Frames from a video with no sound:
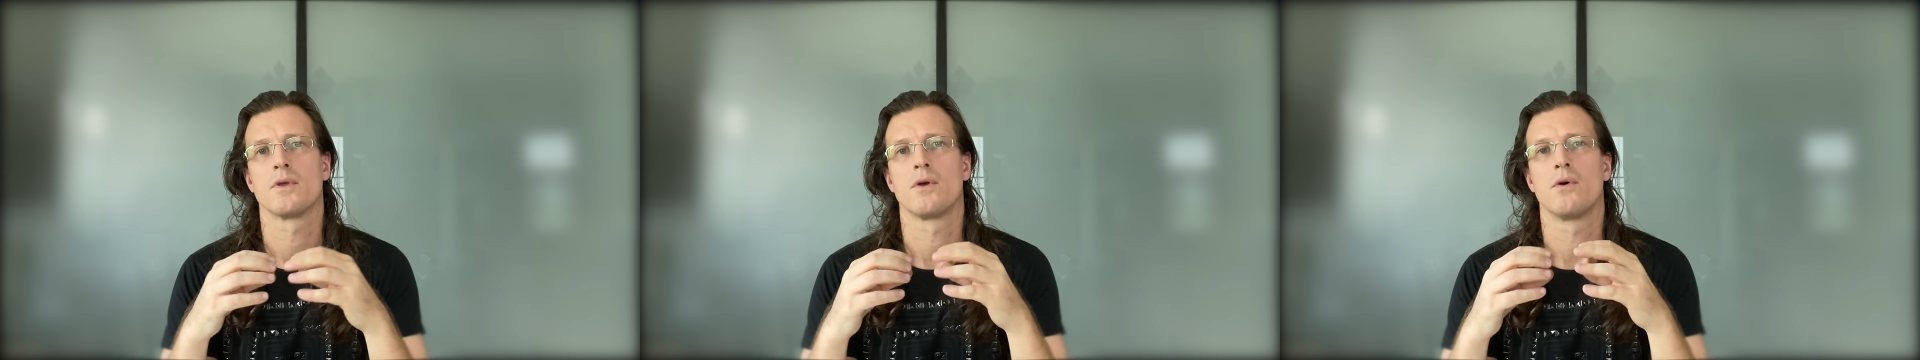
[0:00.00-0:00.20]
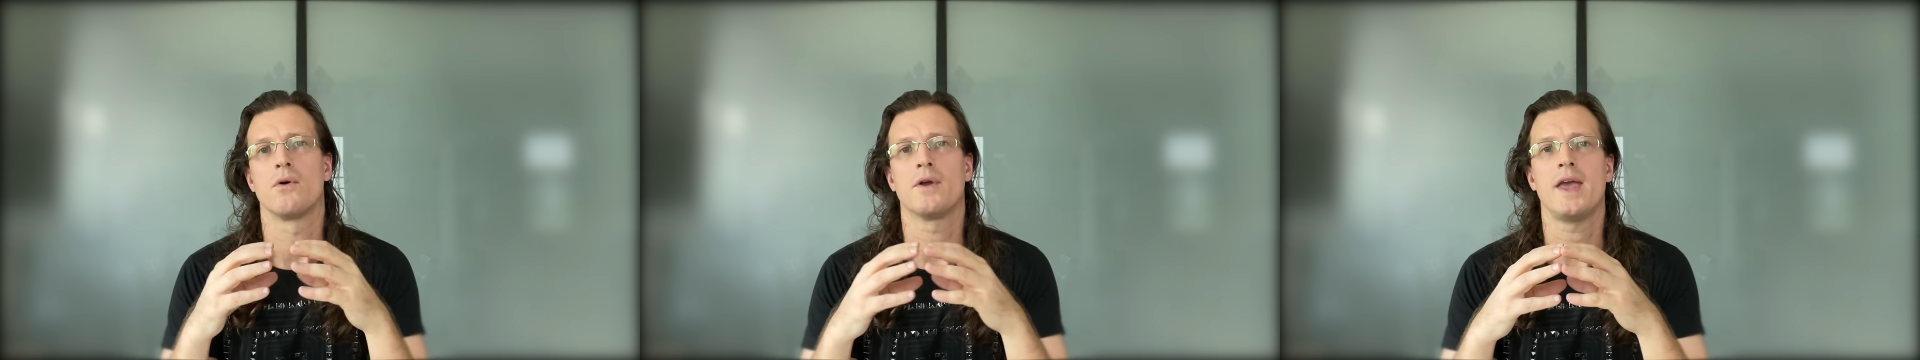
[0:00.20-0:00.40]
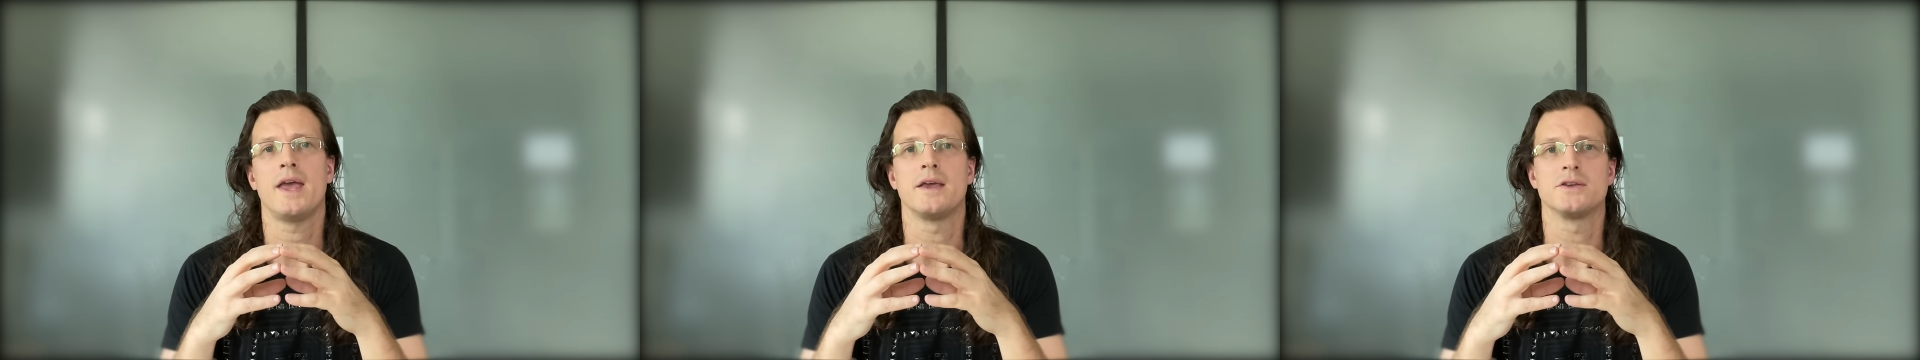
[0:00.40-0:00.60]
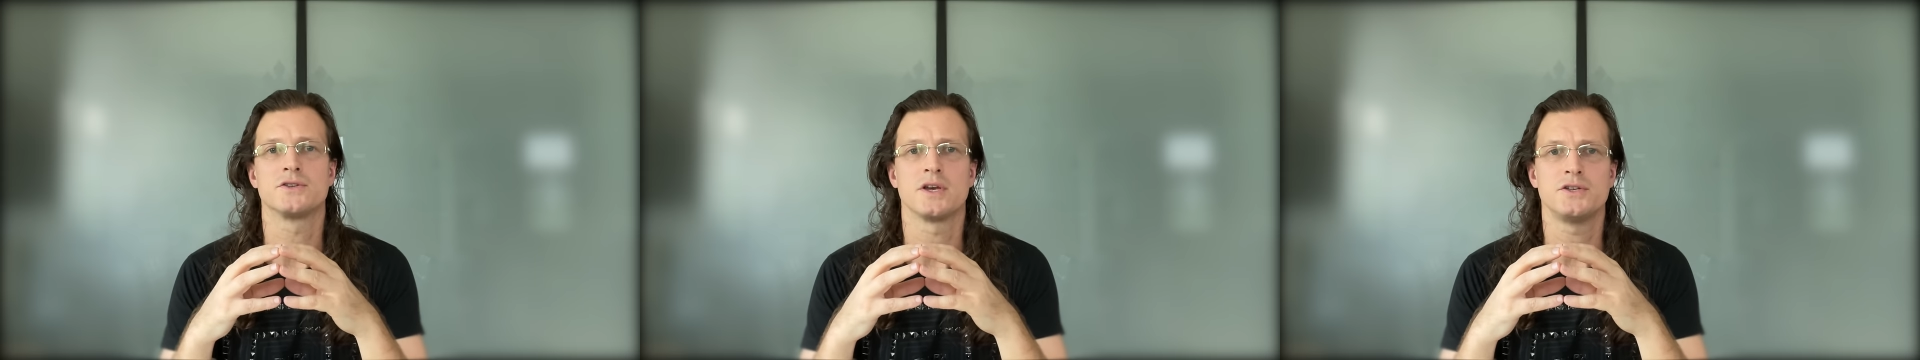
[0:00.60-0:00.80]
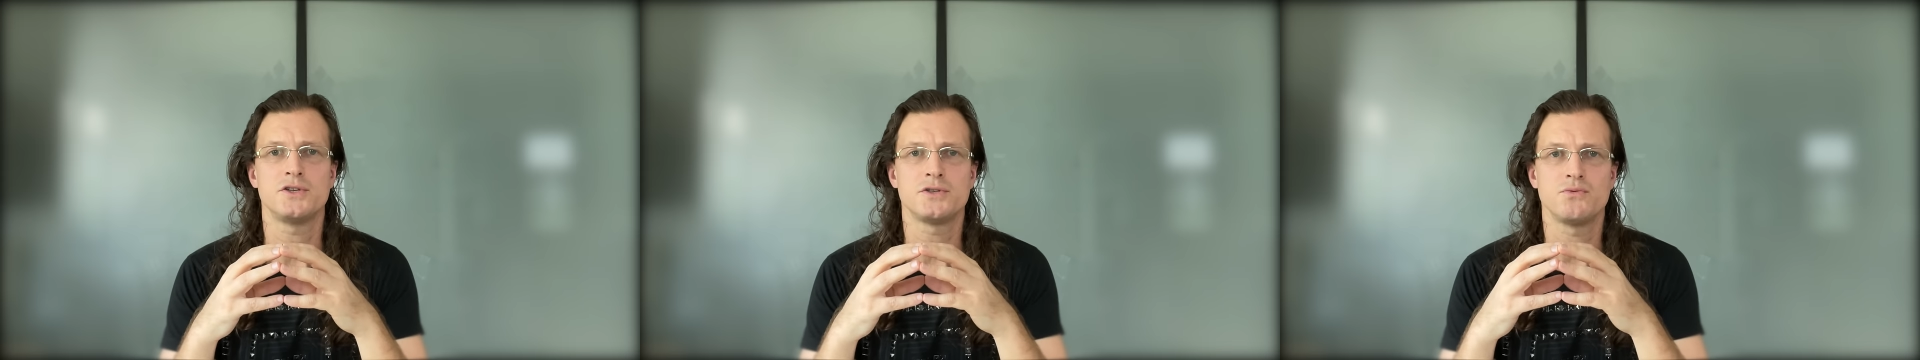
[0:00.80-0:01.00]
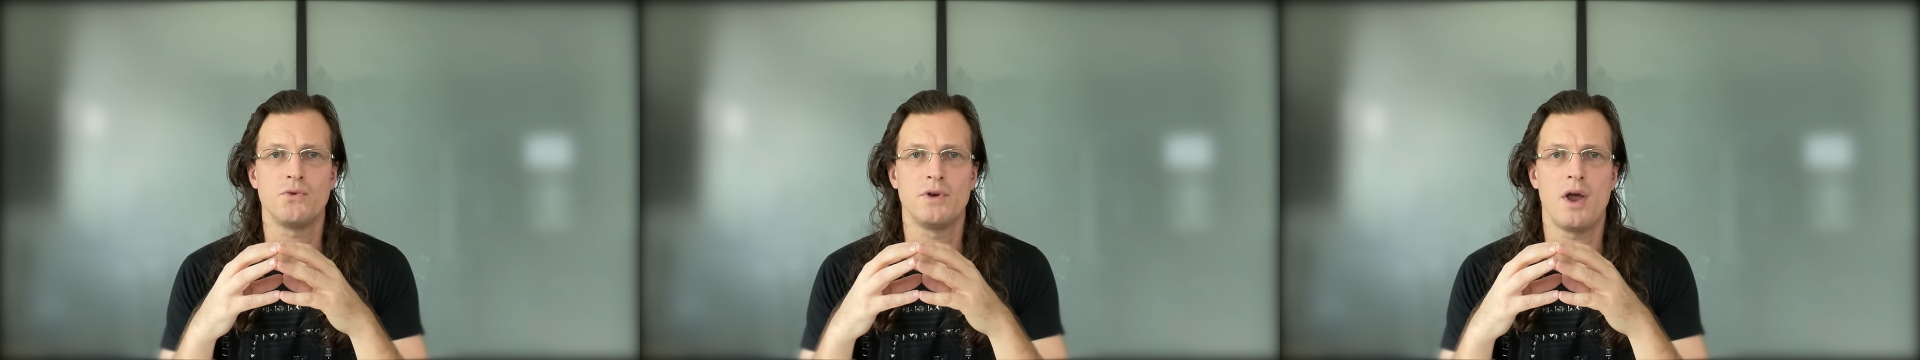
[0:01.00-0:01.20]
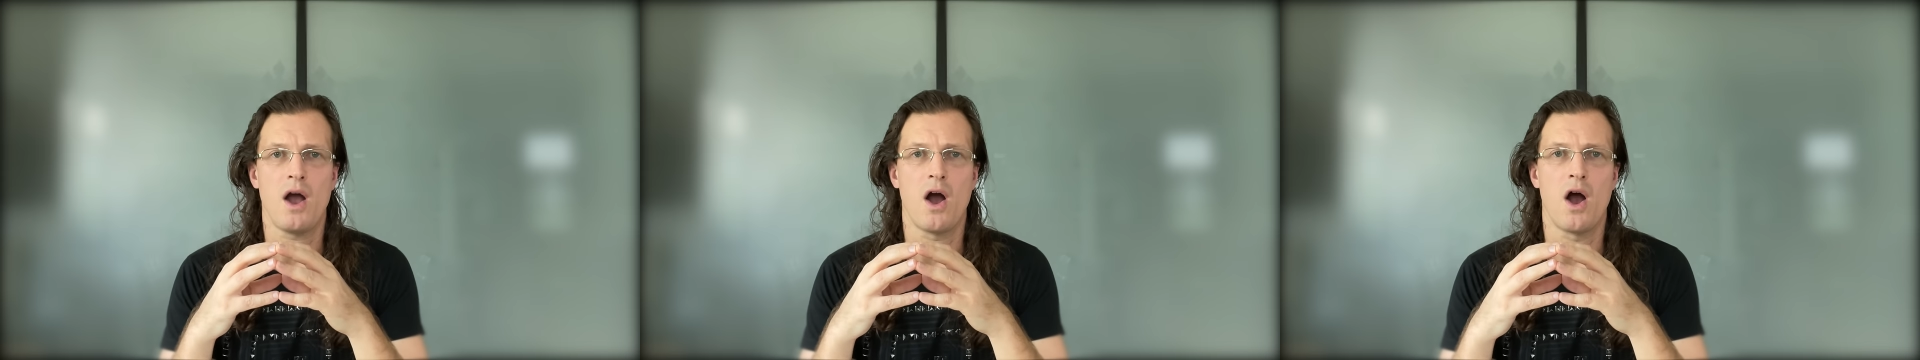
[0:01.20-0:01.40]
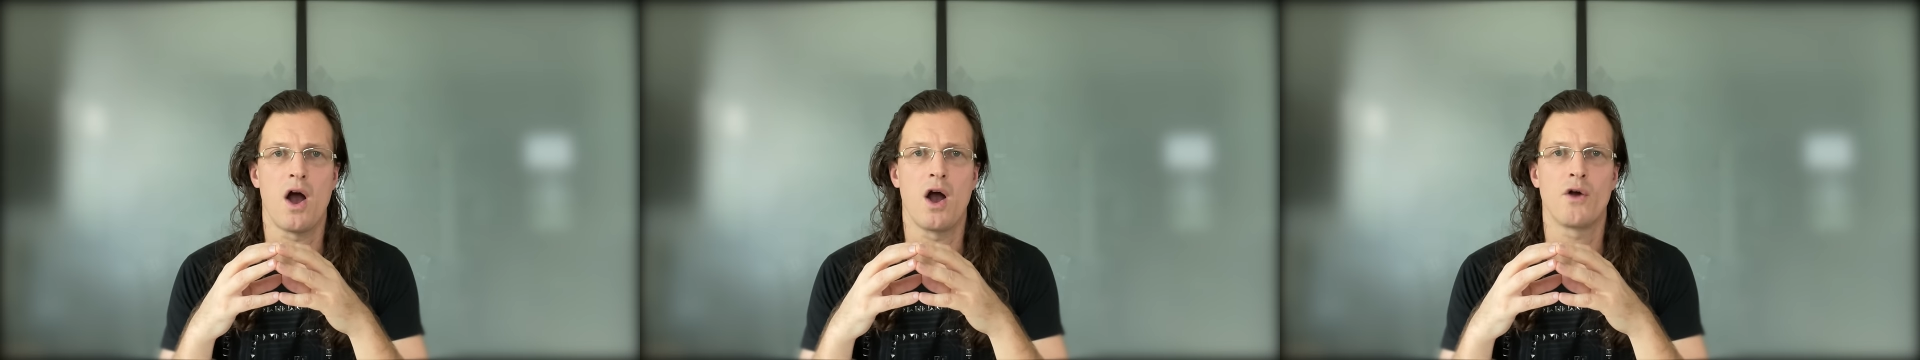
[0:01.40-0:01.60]
Okay, so I just want to
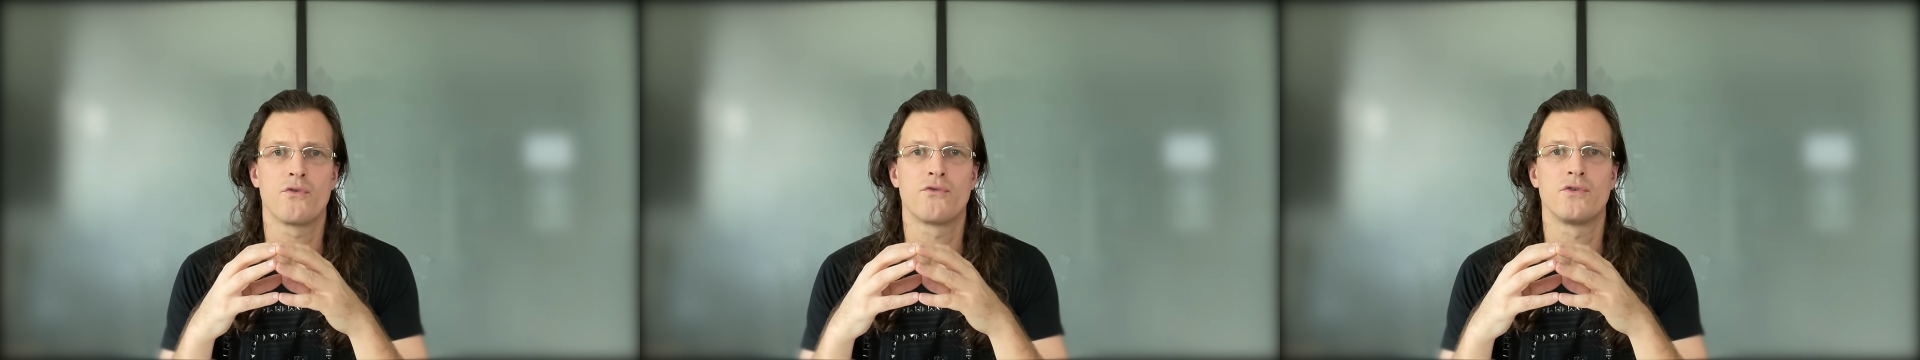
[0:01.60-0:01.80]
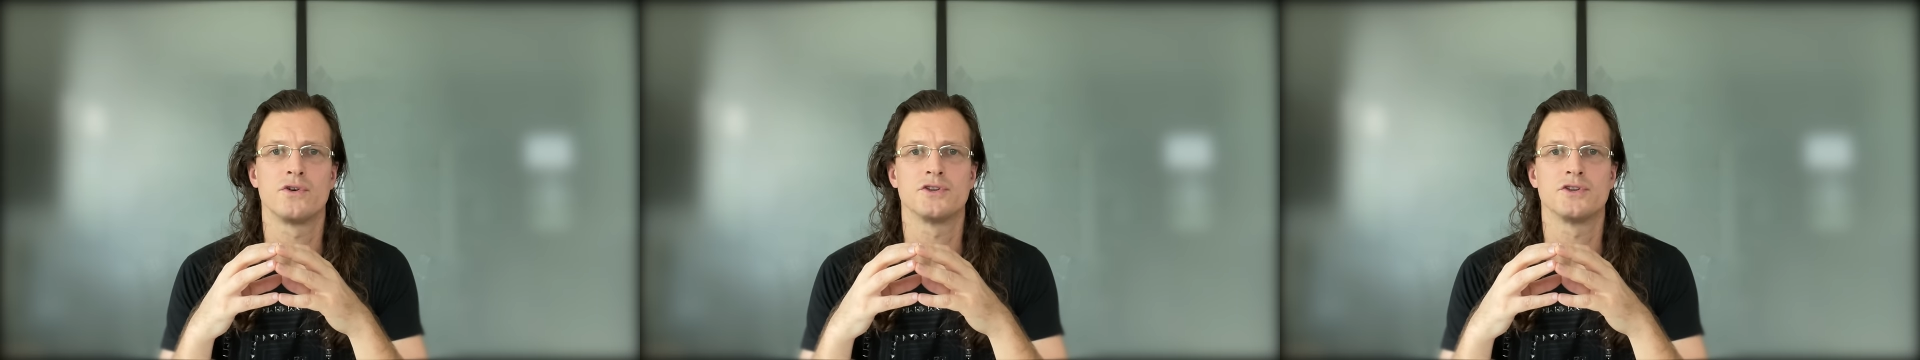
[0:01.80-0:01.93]
offer